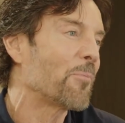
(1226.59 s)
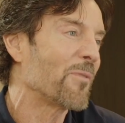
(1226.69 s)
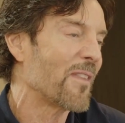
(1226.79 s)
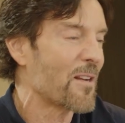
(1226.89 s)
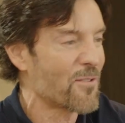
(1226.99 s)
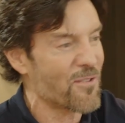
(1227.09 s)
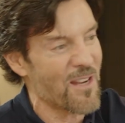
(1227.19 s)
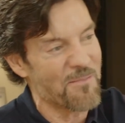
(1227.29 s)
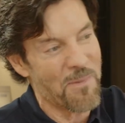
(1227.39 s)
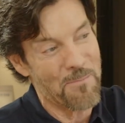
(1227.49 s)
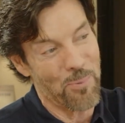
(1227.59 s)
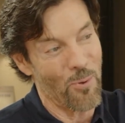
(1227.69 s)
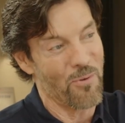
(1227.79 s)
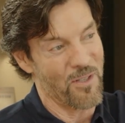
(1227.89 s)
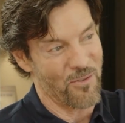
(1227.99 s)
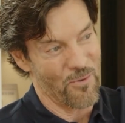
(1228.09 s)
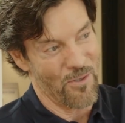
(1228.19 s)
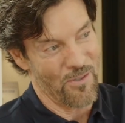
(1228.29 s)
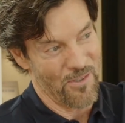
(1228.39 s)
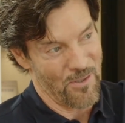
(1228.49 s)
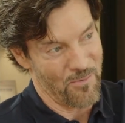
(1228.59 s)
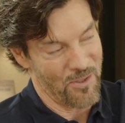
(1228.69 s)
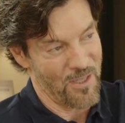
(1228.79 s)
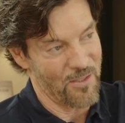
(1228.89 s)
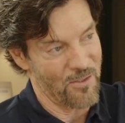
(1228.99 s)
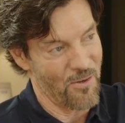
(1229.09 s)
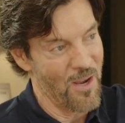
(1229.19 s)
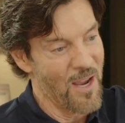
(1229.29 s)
with exercise bipolar disorder. You know what I'm saying? So